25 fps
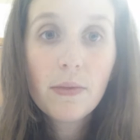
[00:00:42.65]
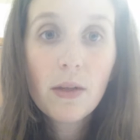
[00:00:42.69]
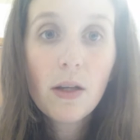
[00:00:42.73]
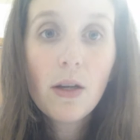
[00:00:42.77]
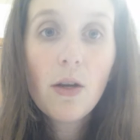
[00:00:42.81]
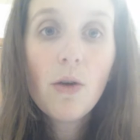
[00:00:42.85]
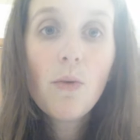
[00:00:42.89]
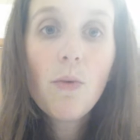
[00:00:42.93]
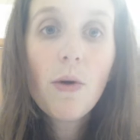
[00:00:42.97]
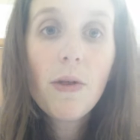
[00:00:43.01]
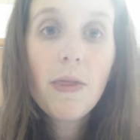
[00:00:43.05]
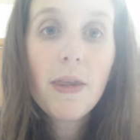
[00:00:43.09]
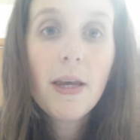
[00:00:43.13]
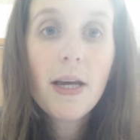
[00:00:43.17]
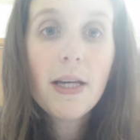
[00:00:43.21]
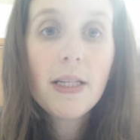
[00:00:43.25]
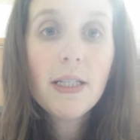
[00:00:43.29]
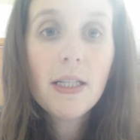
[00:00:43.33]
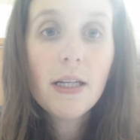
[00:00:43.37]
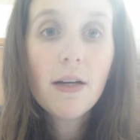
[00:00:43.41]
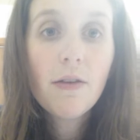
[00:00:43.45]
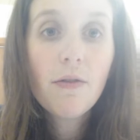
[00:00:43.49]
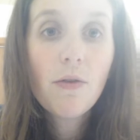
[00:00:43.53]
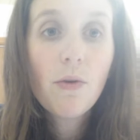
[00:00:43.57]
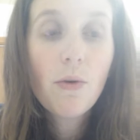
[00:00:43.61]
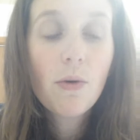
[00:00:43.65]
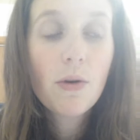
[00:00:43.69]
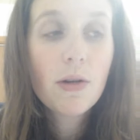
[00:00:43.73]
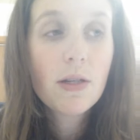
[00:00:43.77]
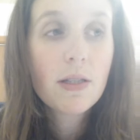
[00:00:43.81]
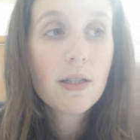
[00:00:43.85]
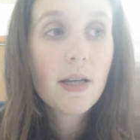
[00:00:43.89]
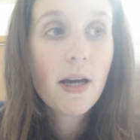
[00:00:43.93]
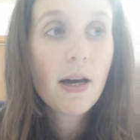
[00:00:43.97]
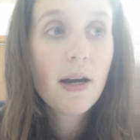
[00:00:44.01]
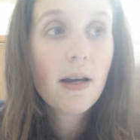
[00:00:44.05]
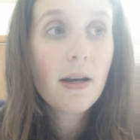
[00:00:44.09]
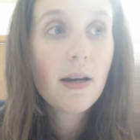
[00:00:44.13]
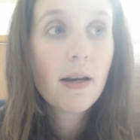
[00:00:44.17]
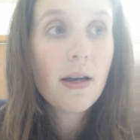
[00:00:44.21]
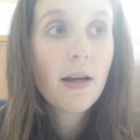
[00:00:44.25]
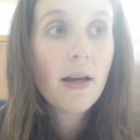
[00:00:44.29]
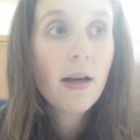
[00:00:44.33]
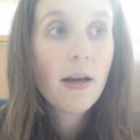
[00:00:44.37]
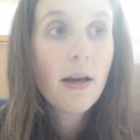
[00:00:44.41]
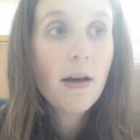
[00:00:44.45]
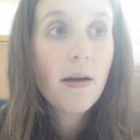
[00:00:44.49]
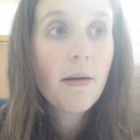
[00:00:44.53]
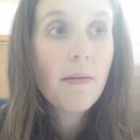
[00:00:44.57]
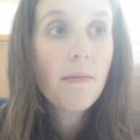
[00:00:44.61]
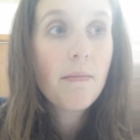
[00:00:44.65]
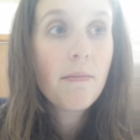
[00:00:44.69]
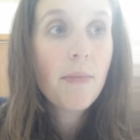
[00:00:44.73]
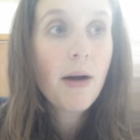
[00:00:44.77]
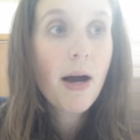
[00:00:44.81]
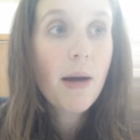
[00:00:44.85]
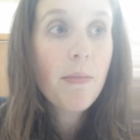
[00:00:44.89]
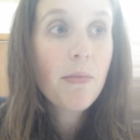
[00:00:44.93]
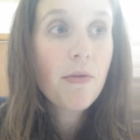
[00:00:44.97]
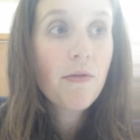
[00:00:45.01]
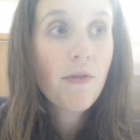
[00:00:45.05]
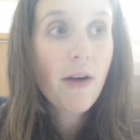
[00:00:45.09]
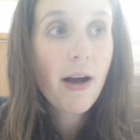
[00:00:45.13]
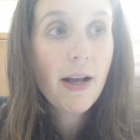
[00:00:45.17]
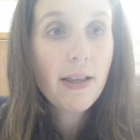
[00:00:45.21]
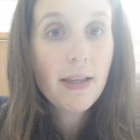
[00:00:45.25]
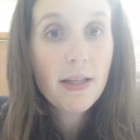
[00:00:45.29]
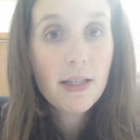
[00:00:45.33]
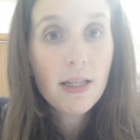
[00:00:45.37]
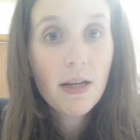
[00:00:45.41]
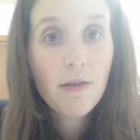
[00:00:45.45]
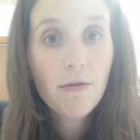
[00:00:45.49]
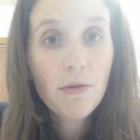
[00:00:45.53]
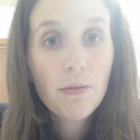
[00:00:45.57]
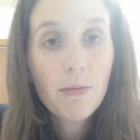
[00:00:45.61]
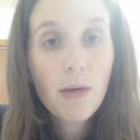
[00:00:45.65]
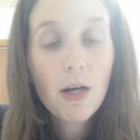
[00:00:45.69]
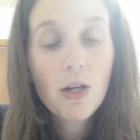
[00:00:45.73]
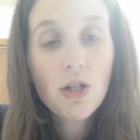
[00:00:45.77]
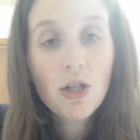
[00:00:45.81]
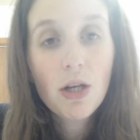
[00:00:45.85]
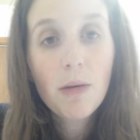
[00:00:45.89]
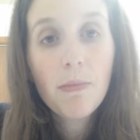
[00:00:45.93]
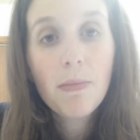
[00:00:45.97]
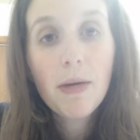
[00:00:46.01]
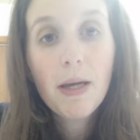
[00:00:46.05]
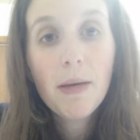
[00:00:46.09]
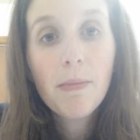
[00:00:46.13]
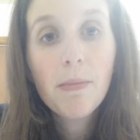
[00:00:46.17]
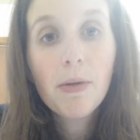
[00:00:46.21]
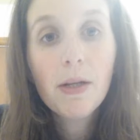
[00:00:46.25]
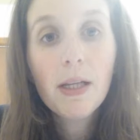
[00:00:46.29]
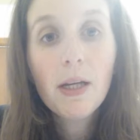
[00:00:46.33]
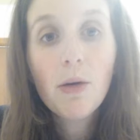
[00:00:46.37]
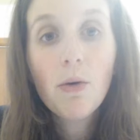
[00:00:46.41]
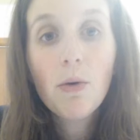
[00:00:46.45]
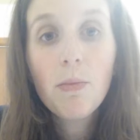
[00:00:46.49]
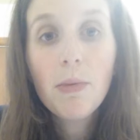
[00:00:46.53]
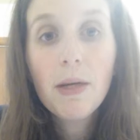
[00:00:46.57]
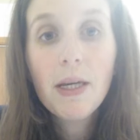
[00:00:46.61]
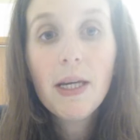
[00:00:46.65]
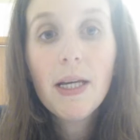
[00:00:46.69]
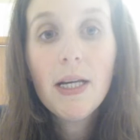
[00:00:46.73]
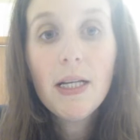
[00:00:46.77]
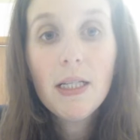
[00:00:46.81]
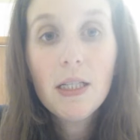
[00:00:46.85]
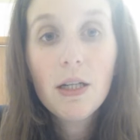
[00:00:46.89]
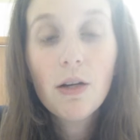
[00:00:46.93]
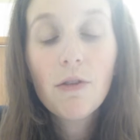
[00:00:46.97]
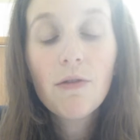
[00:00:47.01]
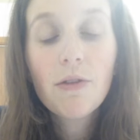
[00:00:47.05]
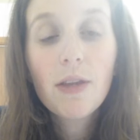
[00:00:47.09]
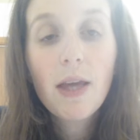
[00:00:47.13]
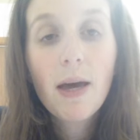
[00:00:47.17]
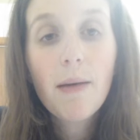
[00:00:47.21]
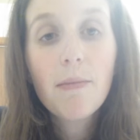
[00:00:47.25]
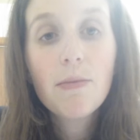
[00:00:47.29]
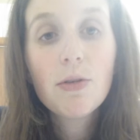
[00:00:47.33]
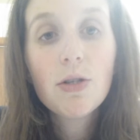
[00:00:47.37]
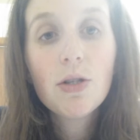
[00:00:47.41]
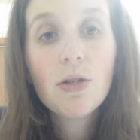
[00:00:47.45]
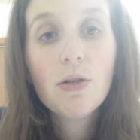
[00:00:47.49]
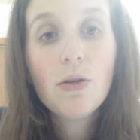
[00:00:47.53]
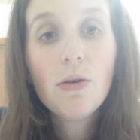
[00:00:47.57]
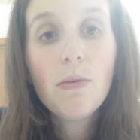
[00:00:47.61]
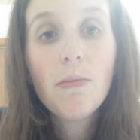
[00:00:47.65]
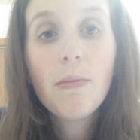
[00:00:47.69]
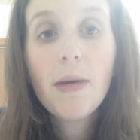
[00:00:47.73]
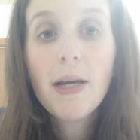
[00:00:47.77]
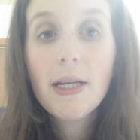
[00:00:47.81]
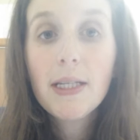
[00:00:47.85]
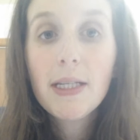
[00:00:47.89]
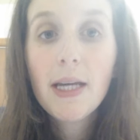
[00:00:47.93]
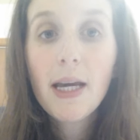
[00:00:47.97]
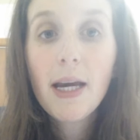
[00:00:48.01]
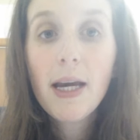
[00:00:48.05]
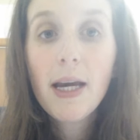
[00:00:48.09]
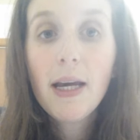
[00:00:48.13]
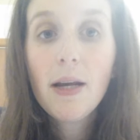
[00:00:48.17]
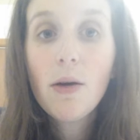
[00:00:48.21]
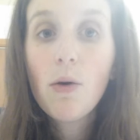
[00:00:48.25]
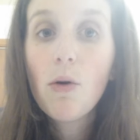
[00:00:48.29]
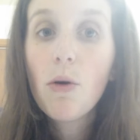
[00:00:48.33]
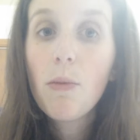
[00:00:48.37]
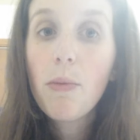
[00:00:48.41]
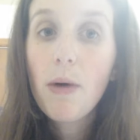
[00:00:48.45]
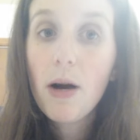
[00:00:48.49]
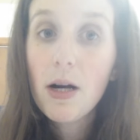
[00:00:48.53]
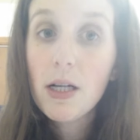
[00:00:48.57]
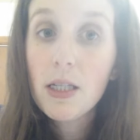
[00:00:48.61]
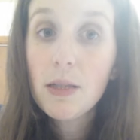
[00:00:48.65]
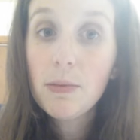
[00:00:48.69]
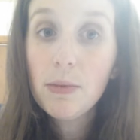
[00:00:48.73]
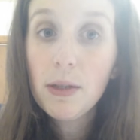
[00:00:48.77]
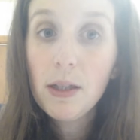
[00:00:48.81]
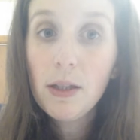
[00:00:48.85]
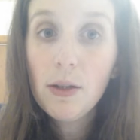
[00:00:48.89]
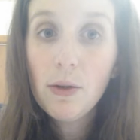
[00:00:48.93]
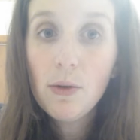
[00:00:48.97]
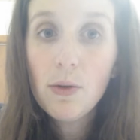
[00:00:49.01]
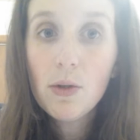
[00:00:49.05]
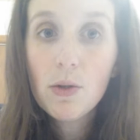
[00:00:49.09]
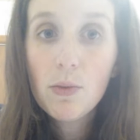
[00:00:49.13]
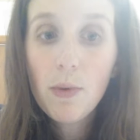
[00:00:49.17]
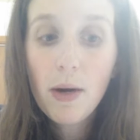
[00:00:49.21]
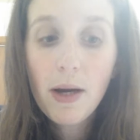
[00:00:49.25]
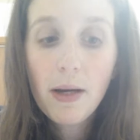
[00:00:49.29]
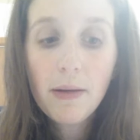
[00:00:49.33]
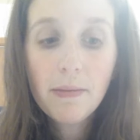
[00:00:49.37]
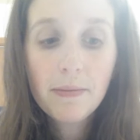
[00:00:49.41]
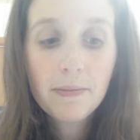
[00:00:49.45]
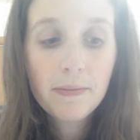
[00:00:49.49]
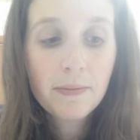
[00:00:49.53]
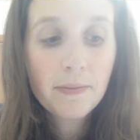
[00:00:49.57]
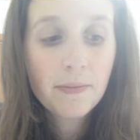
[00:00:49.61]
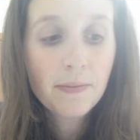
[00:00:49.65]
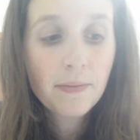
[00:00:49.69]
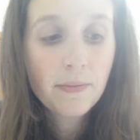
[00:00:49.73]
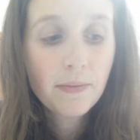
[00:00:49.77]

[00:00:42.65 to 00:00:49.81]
You know, with the idea, of course, that by providing this information to people, it would be easier for them to maintain or possibly lose weight.